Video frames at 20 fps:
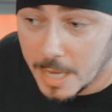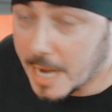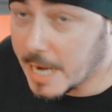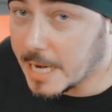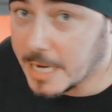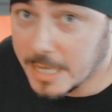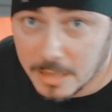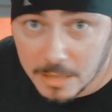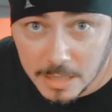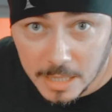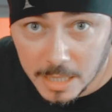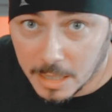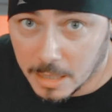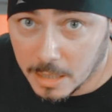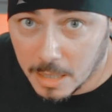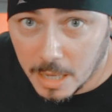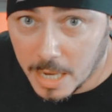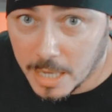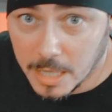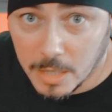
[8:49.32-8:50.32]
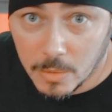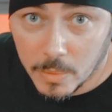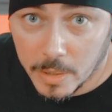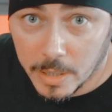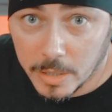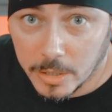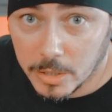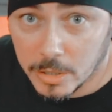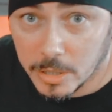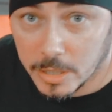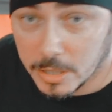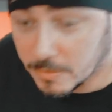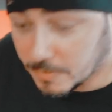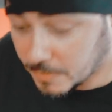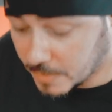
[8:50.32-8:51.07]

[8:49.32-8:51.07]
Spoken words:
anything, anywhere, you're gonna